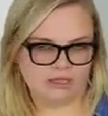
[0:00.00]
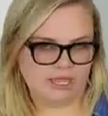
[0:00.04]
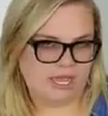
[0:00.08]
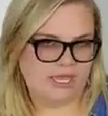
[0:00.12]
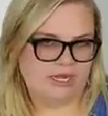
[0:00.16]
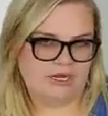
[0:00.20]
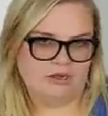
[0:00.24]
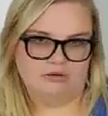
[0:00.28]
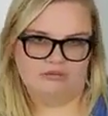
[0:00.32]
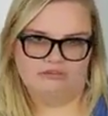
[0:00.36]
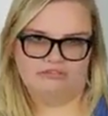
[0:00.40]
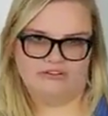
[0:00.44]

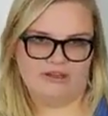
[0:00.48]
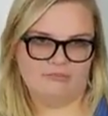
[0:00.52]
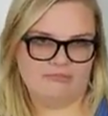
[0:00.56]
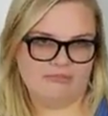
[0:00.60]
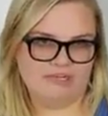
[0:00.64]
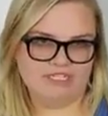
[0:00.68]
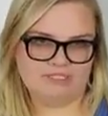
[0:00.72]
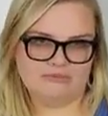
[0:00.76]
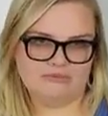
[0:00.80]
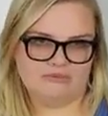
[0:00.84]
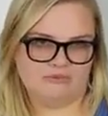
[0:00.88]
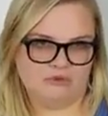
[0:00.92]
Head out
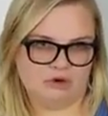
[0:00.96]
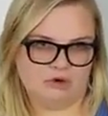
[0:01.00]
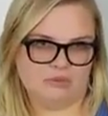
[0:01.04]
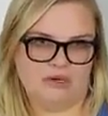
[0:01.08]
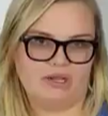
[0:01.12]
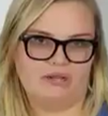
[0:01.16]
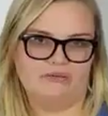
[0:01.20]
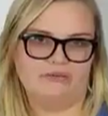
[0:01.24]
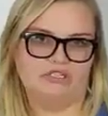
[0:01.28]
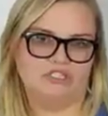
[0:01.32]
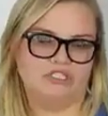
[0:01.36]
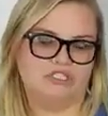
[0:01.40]
5 minutes
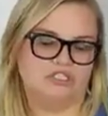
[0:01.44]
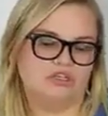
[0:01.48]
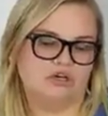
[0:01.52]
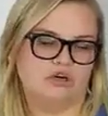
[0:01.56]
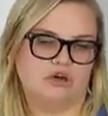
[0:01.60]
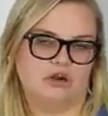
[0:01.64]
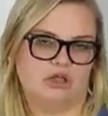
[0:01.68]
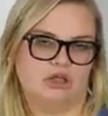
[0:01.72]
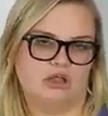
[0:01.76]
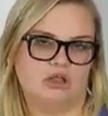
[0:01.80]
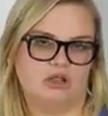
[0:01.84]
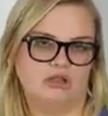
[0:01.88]
before, whatever, just
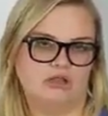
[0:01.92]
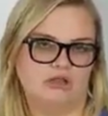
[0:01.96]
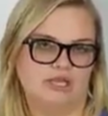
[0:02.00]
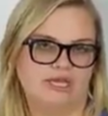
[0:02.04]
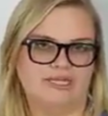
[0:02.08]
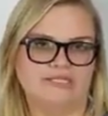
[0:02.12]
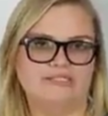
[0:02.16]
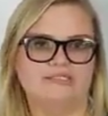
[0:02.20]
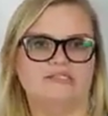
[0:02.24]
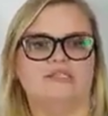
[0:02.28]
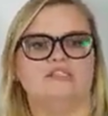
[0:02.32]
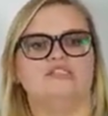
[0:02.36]
turn on all the
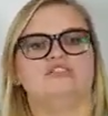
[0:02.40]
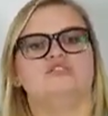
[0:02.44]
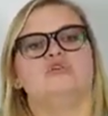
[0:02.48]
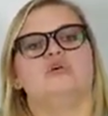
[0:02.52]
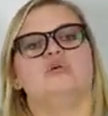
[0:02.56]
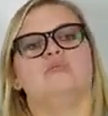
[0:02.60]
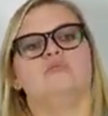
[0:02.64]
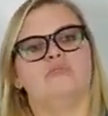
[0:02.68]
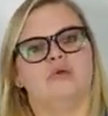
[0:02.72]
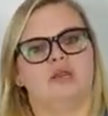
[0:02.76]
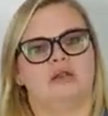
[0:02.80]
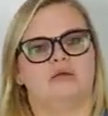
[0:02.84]
lights
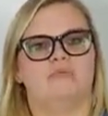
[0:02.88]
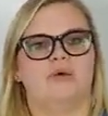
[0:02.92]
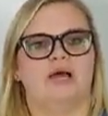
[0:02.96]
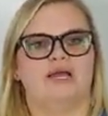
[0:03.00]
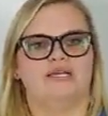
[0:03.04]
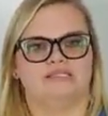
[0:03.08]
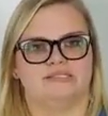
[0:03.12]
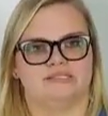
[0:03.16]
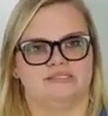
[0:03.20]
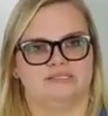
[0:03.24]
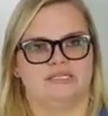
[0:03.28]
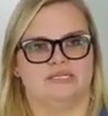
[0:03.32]
so it
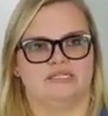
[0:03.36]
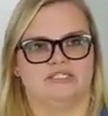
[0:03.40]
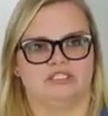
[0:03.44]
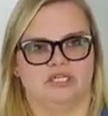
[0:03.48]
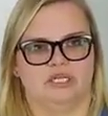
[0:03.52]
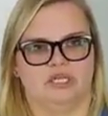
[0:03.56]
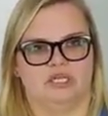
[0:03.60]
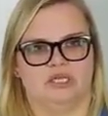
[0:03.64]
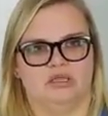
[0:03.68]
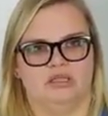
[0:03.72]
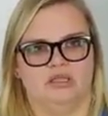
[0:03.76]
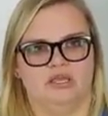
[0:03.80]
minimizes
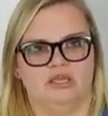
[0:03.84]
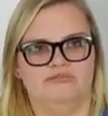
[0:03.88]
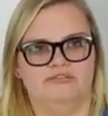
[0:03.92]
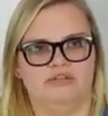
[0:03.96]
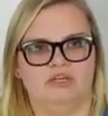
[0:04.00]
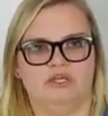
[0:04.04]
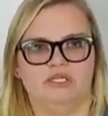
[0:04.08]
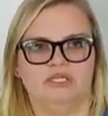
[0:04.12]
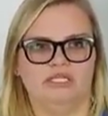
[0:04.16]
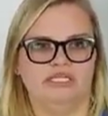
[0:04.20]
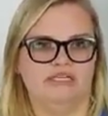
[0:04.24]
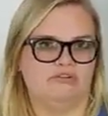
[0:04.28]
touching.
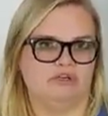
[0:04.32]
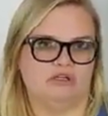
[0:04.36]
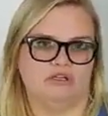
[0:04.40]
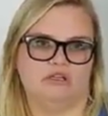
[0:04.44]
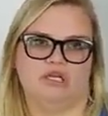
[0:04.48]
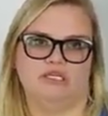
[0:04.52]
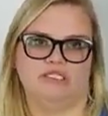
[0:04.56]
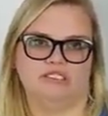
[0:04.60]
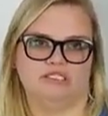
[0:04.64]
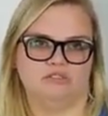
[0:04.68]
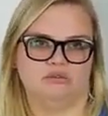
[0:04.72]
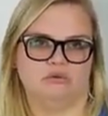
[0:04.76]
If you can leave your
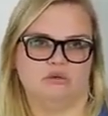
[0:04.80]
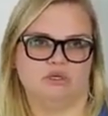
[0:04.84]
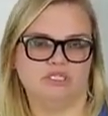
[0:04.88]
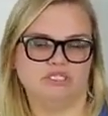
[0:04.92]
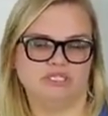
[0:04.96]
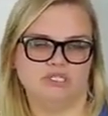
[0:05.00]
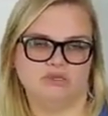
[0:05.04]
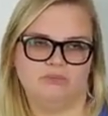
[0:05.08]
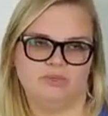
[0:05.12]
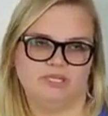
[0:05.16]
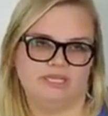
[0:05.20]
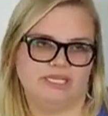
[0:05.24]
closet
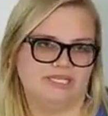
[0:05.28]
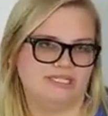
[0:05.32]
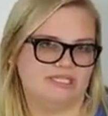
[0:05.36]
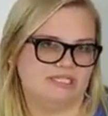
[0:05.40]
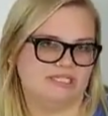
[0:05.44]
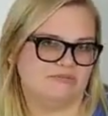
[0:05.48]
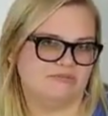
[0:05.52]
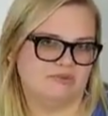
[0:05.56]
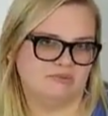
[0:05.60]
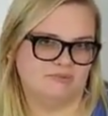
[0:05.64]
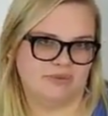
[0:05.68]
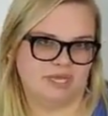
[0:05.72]
doors open,
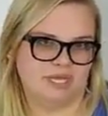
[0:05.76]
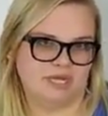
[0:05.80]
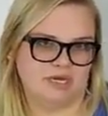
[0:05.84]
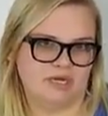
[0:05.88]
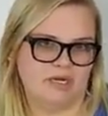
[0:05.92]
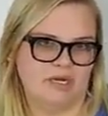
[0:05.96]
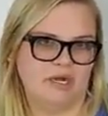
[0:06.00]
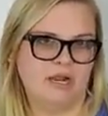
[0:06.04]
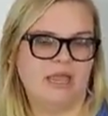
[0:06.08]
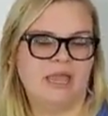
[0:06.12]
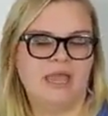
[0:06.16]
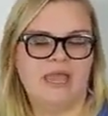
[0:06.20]
that's even
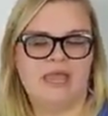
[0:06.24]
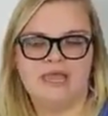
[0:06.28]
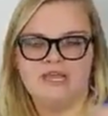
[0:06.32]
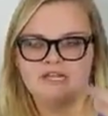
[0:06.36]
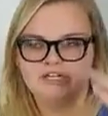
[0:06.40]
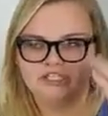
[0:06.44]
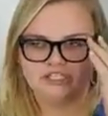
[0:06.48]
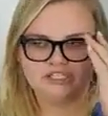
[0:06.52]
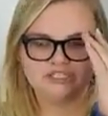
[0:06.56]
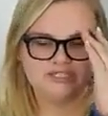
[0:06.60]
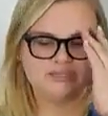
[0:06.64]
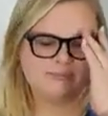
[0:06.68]
better,
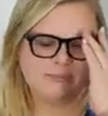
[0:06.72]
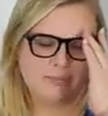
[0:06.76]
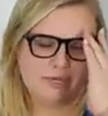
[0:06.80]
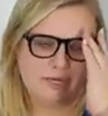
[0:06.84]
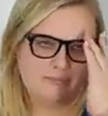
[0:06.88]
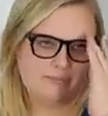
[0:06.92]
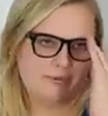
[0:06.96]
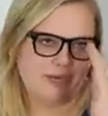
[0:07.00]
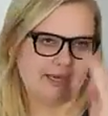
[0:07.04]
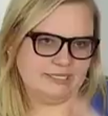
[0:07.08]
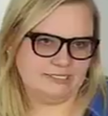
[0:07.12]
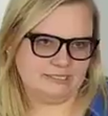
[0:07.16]
just to
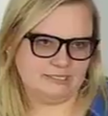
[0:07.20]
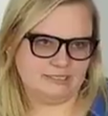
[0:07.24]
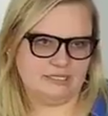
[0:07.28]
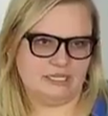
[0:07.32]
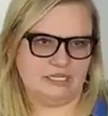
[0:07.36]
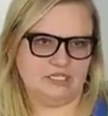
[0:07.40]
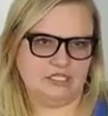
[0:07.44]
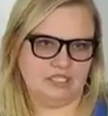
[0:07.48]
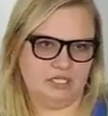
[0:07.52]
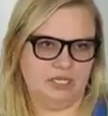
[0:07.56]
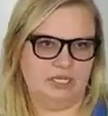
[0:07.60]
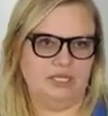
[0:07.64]
minimize the
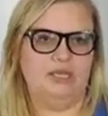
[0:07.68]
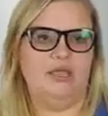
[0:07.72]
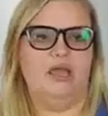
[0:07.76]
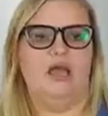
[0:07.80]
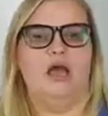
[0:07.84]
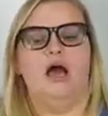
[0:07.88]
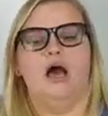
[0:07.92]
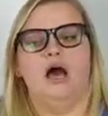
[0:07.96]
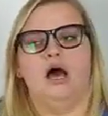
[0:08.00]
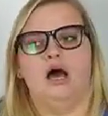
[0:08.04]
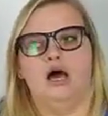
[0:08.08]
touching.